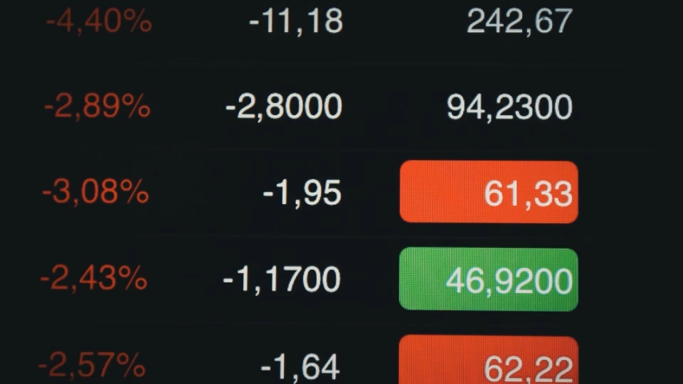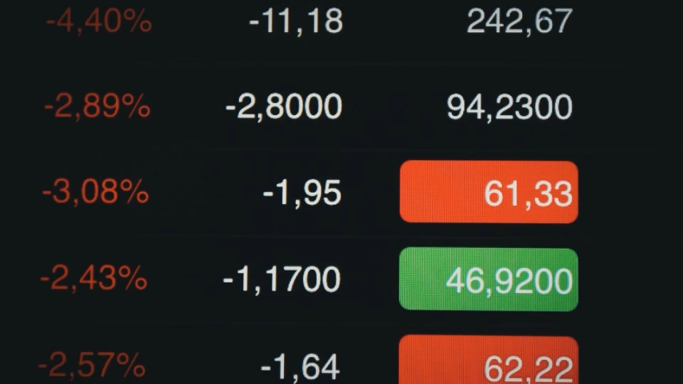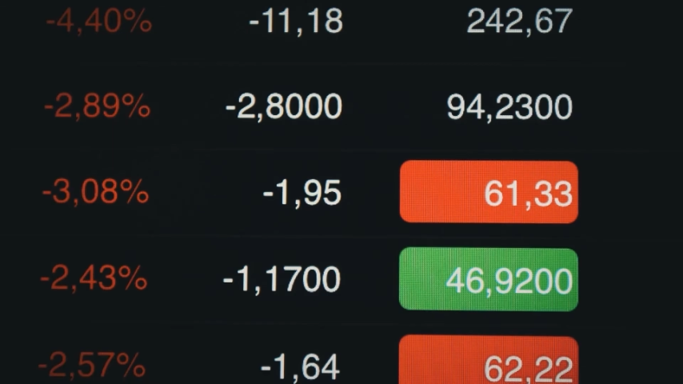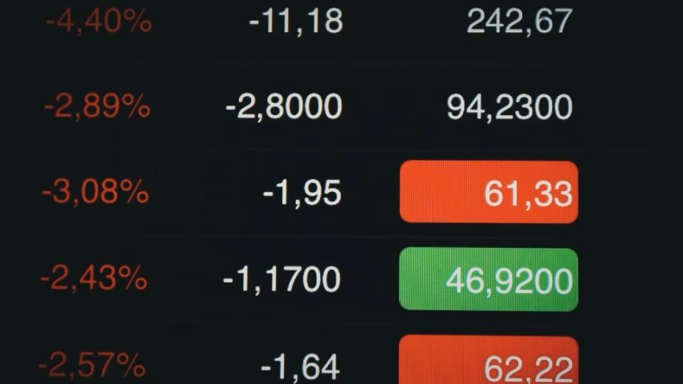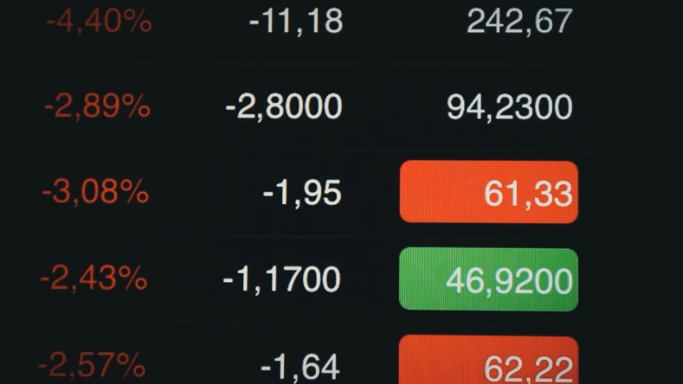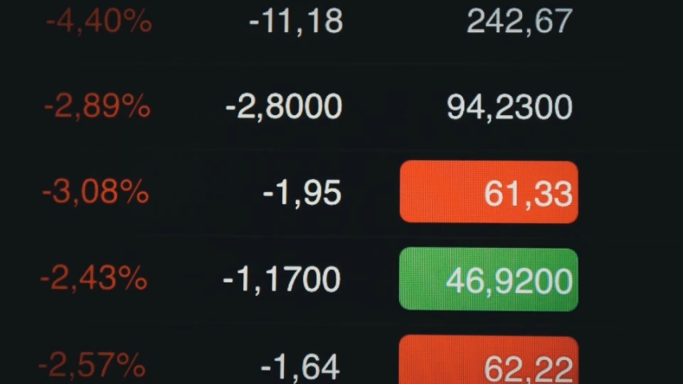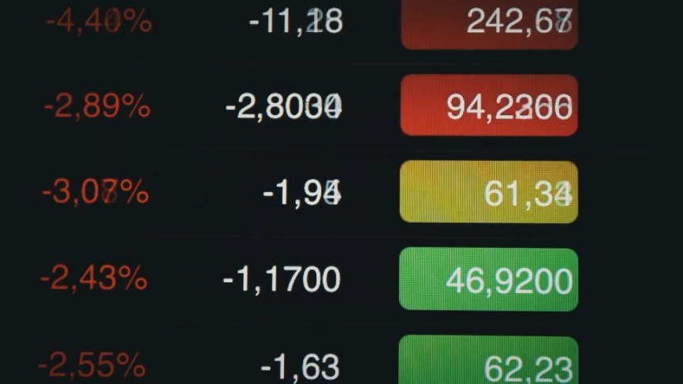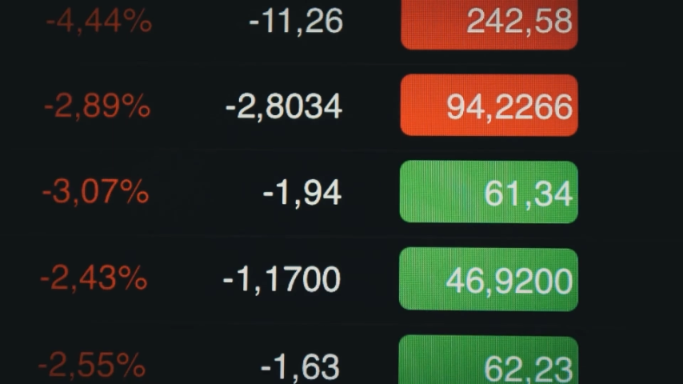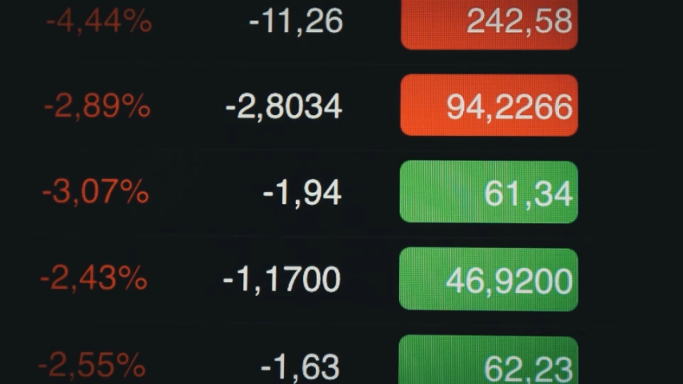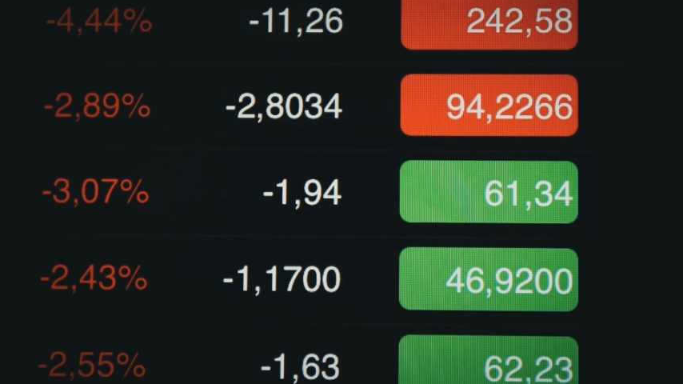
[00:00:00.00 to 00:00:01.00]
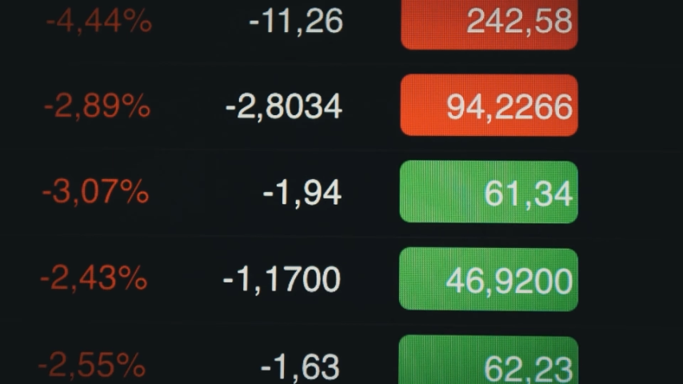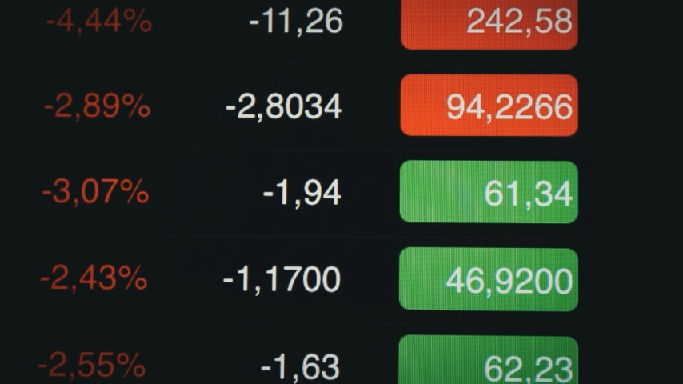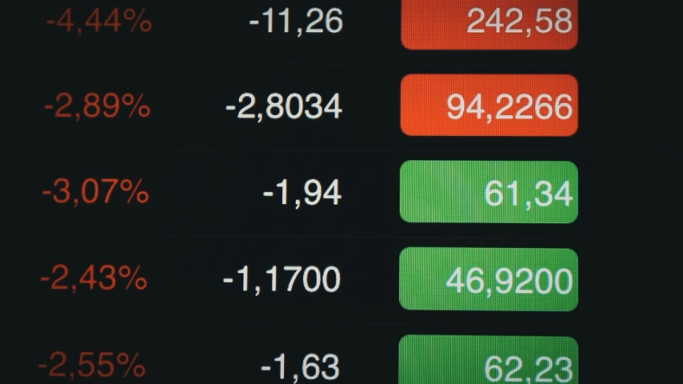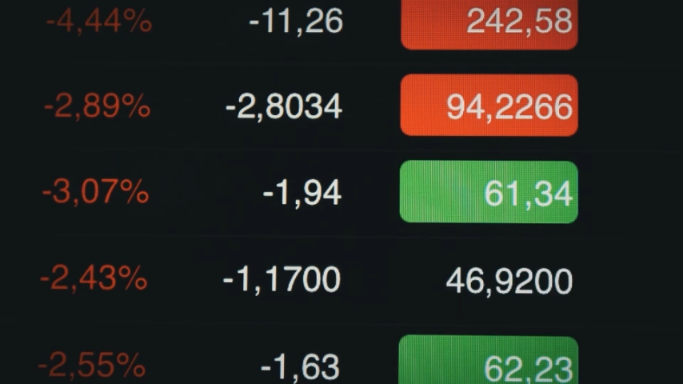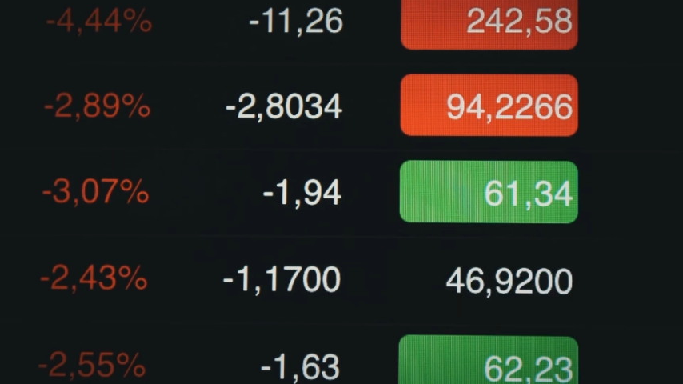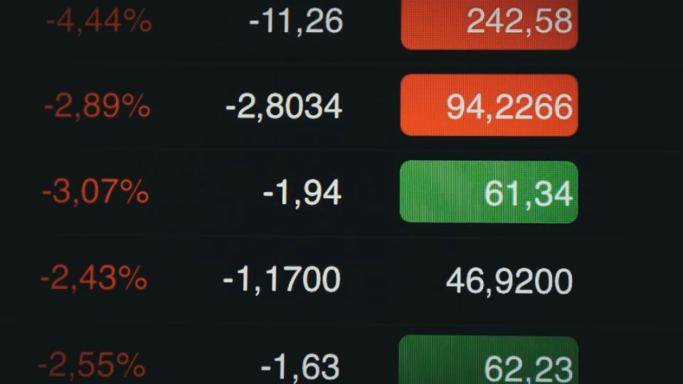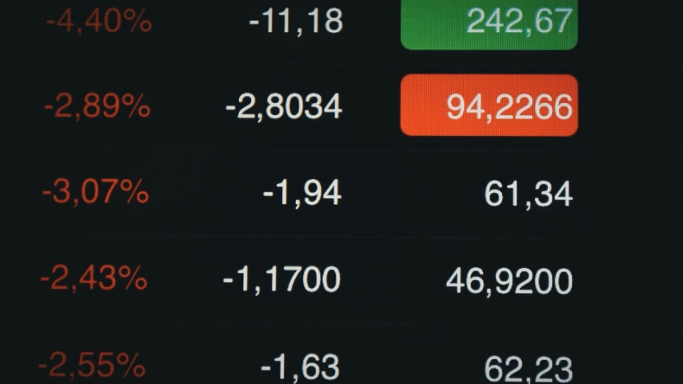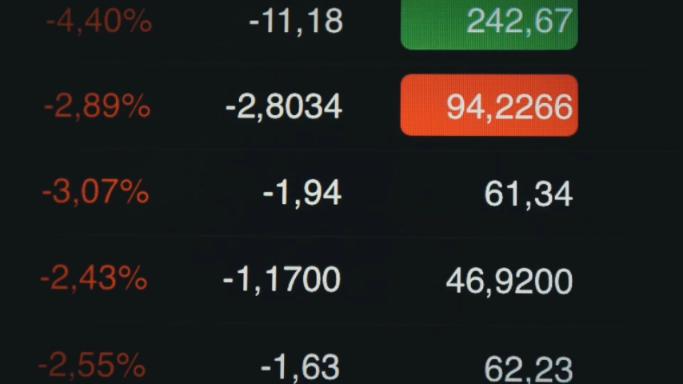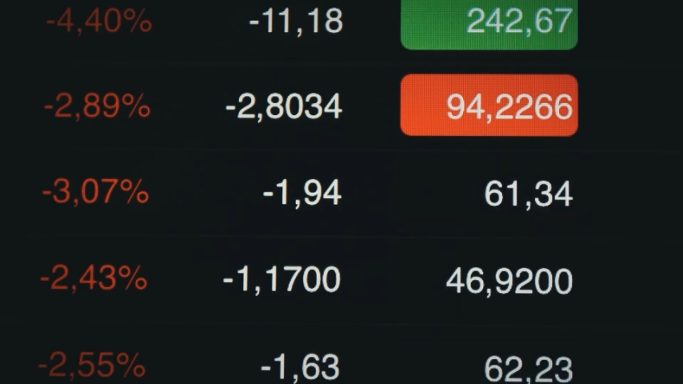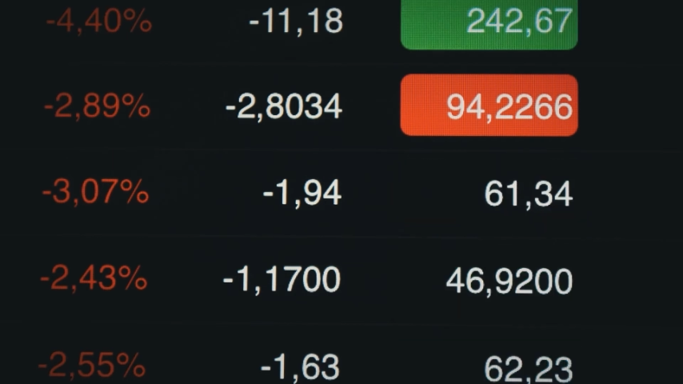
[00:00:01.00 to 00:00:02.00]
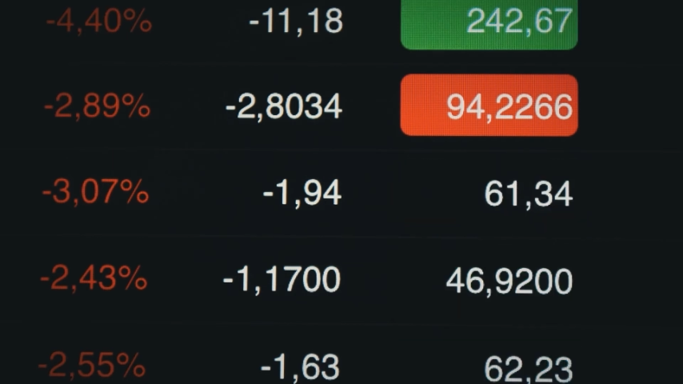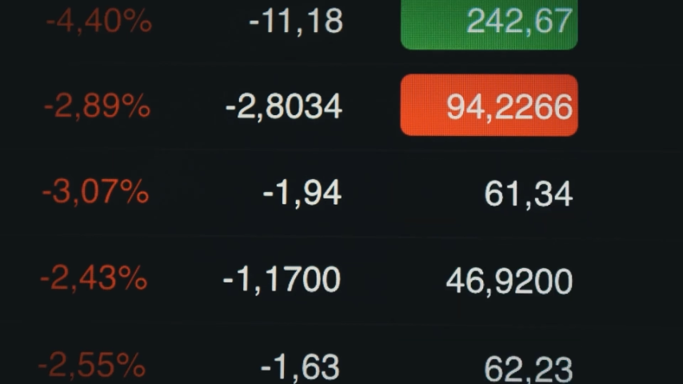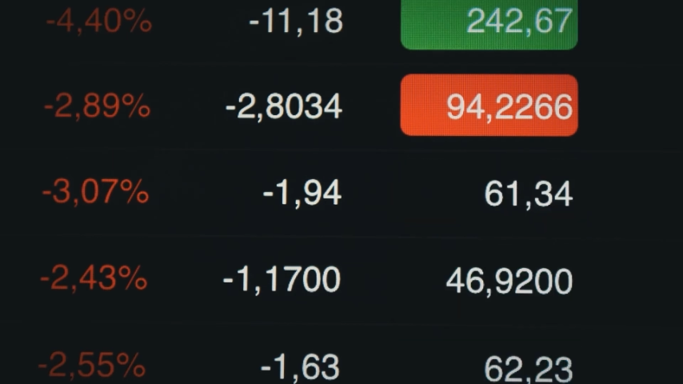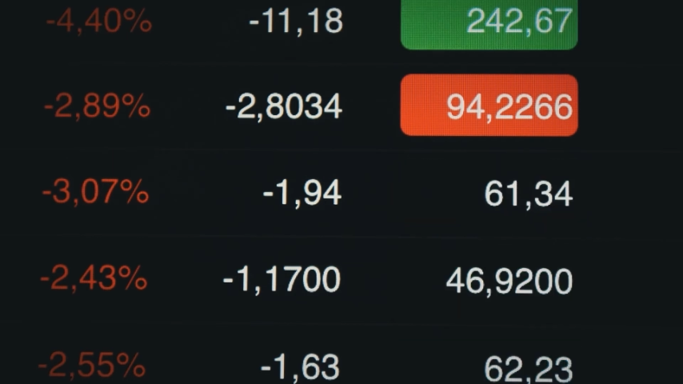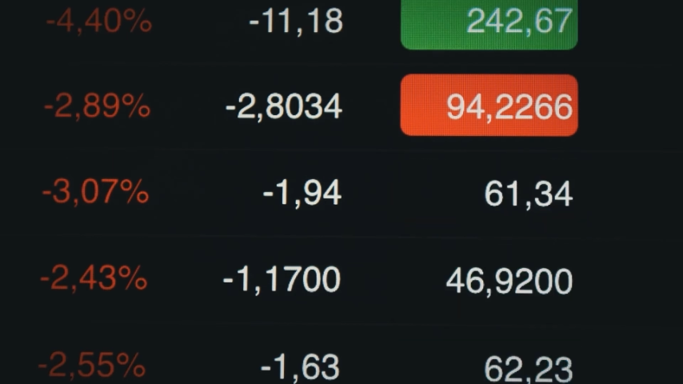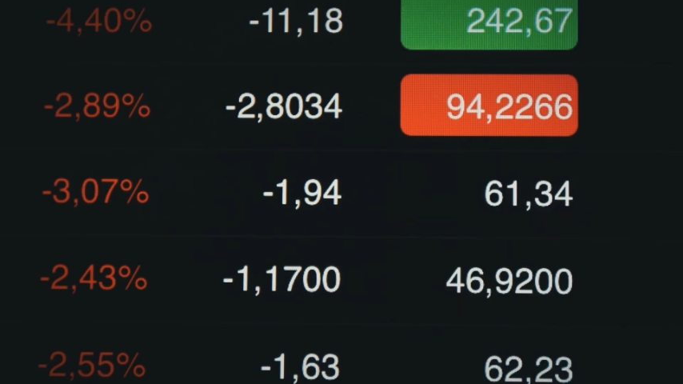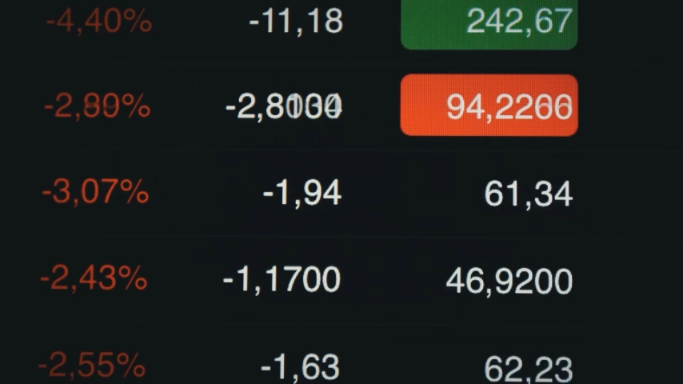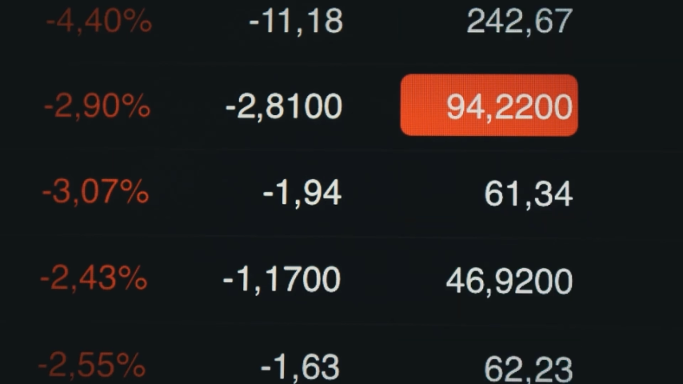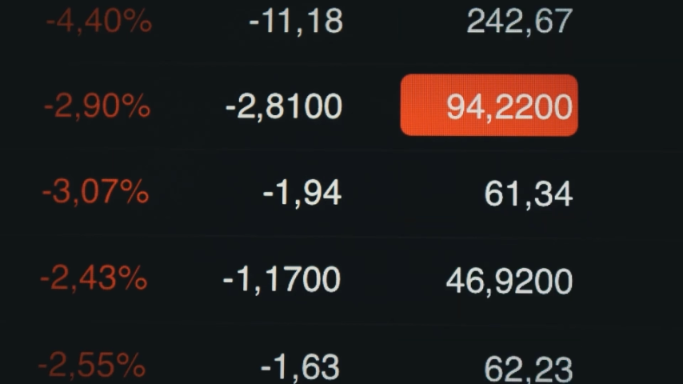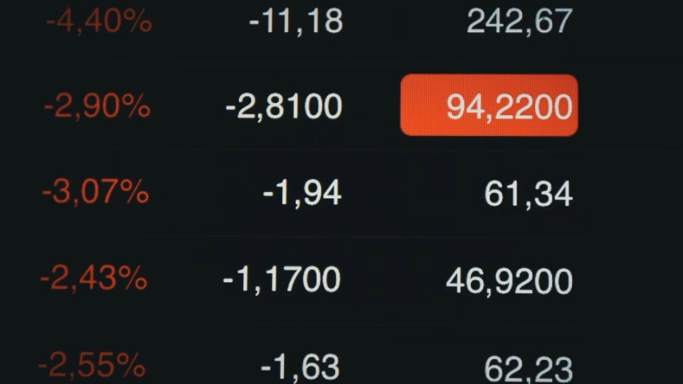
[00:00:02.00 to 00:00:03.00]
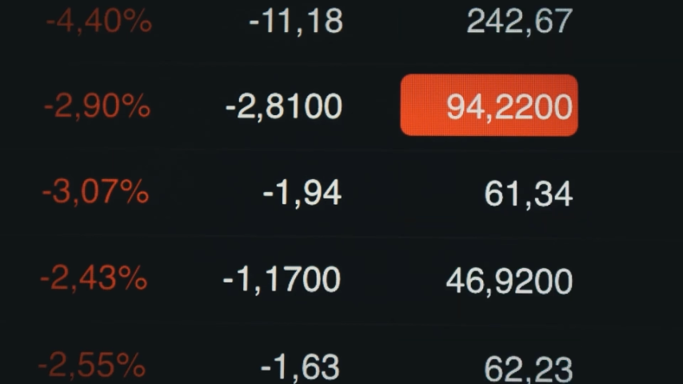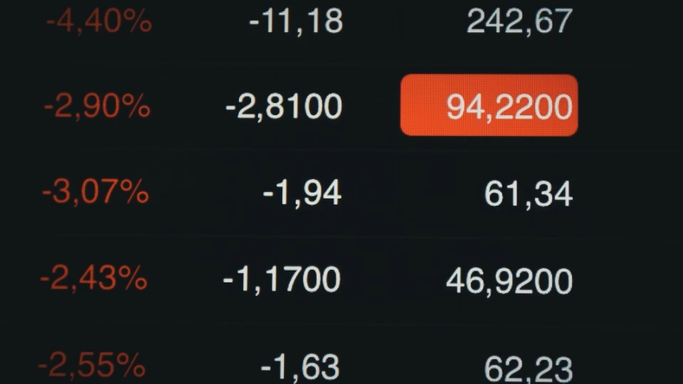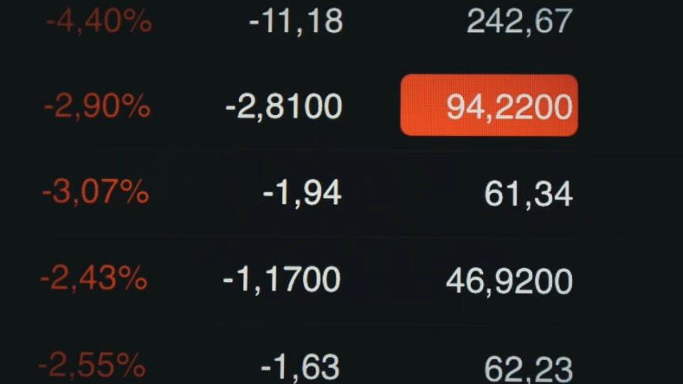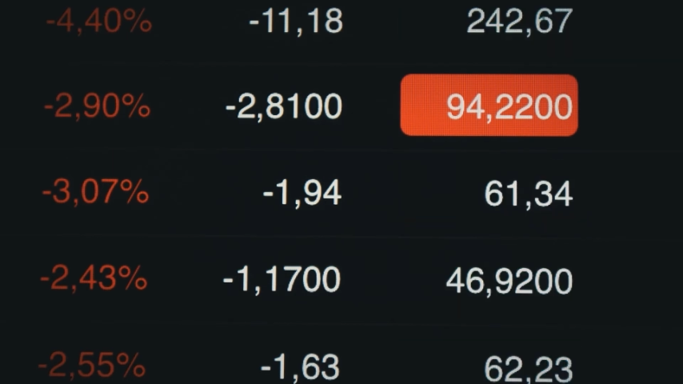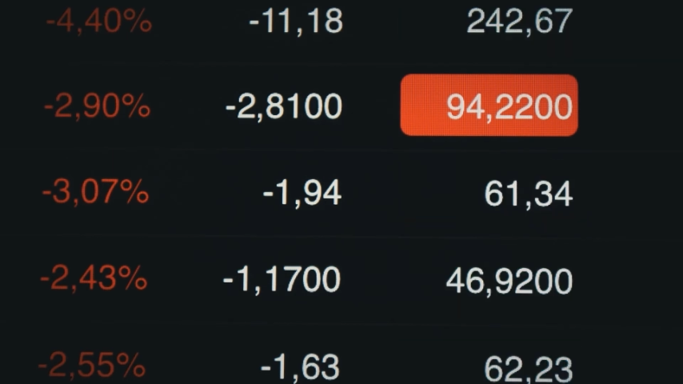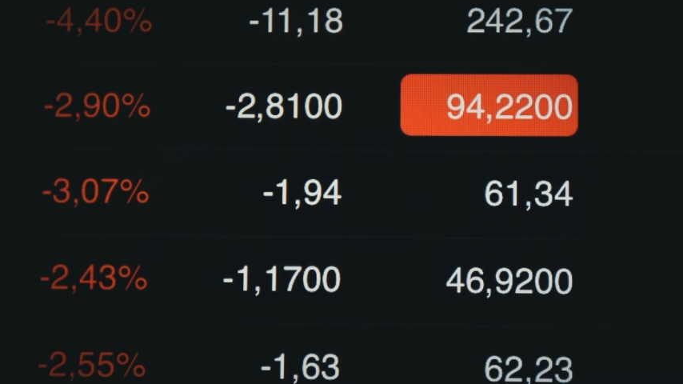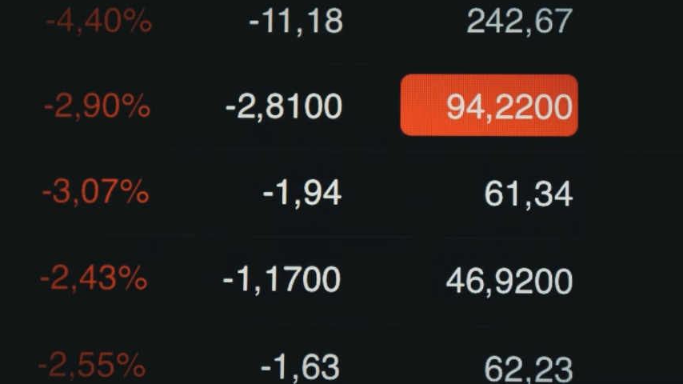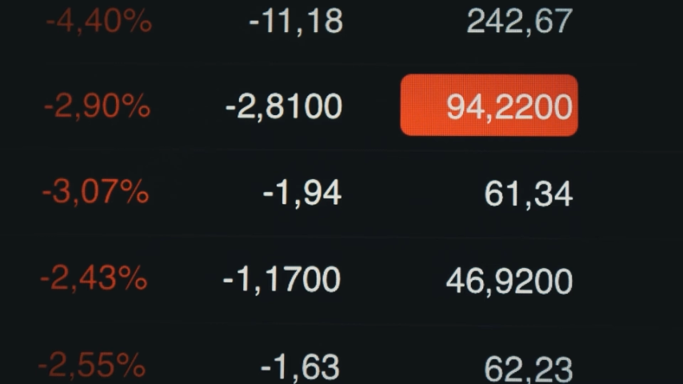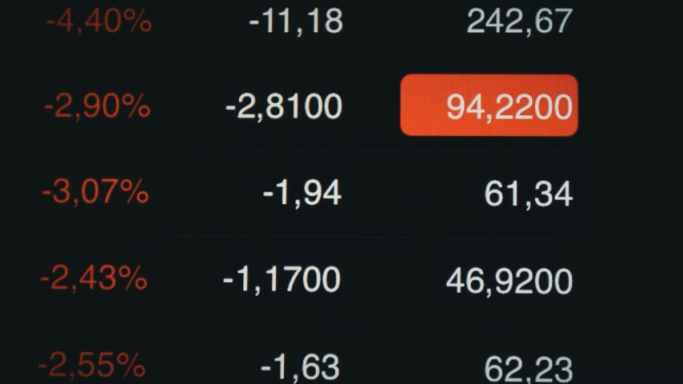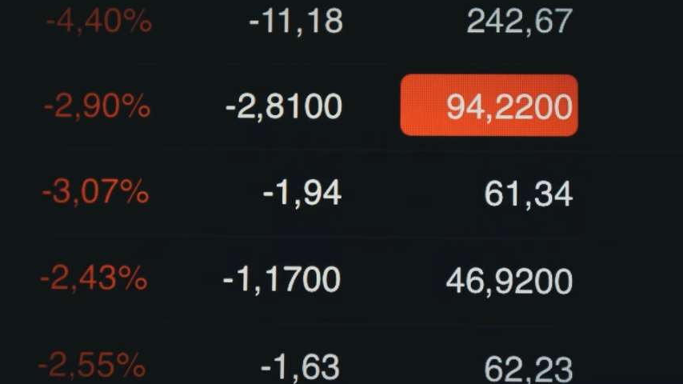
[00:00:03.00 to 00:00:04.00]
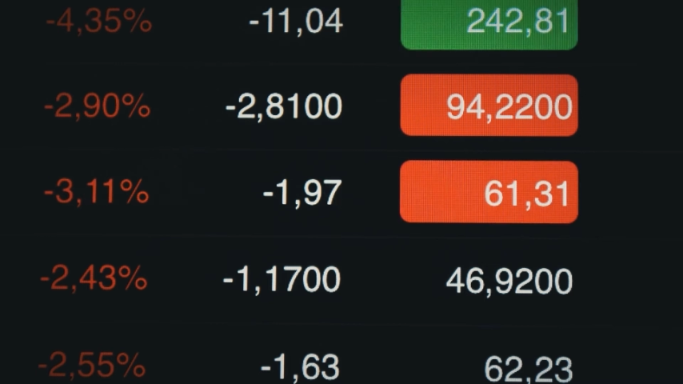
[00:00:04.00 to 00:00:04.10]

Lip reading: No face is visible, so there are no lips to read.